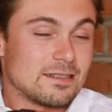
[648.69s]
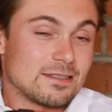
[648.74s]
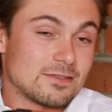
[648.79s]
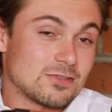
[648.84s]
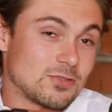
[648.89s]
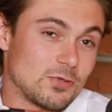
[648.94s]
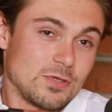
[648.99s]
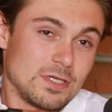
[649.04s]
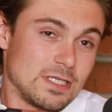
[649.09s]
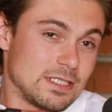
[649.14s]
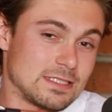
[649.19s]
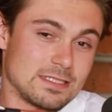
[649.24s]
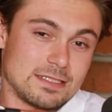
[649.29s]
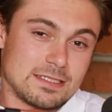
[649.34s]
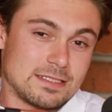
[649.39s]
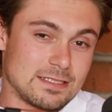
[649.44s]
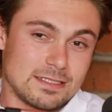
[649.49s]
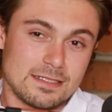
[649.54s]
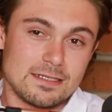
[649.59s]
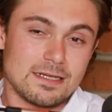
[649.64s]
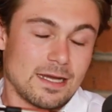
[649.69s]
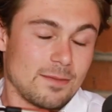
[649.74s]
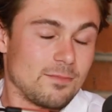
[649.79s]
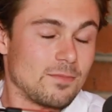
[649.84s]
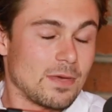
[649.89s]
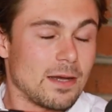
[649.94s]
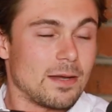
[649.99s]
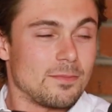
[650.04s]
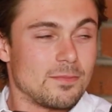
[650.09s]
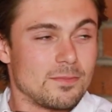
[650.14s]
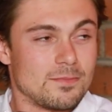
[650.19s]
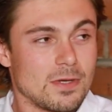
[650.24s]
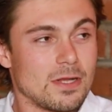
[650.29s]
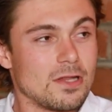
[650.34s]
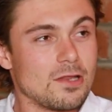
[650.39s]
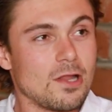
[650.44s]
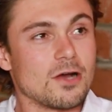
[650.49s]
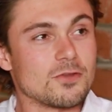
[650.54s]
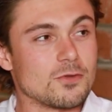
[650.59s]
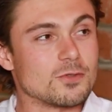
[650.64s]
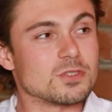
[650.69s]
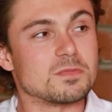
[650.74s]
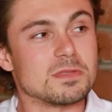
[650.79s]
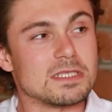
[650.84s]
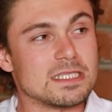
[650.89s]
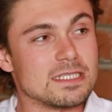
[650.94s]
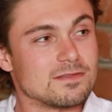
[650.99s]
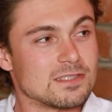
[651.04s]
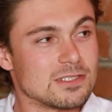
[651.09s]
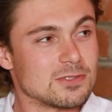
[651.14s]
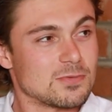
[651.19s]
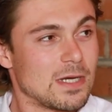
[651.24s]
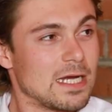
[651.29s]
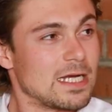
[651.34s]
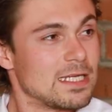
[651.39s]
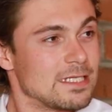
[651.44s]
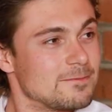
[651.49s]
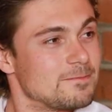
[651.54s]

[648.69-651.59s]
So I'm along those beliefs as well.